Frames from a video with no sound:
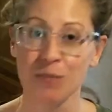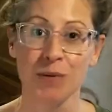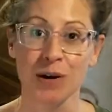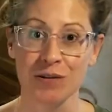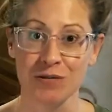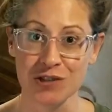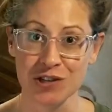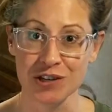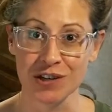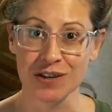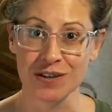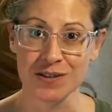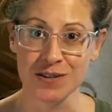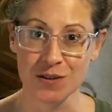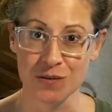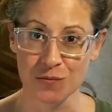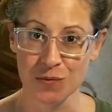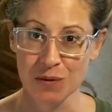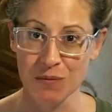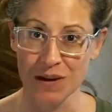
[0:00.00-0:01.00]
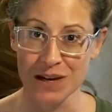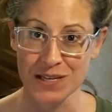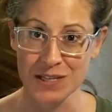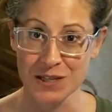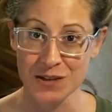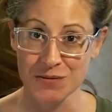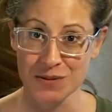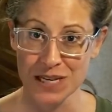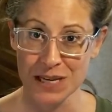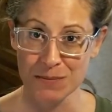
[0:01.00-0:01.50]
without brown sugar, so we
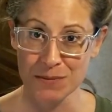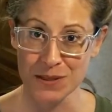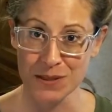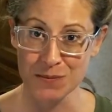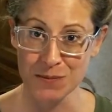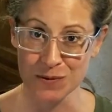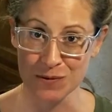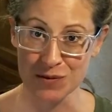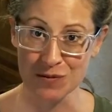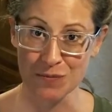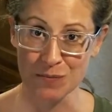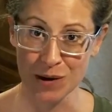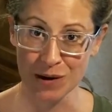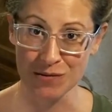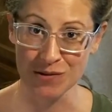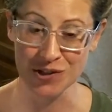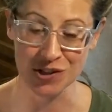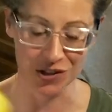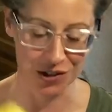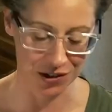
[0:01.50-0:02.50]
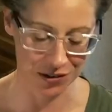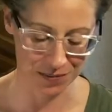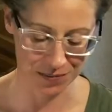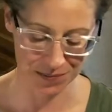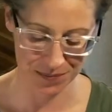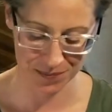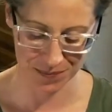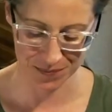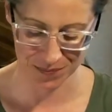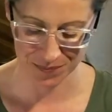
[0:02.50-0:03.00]
want 2 tablespoons of brown sugar.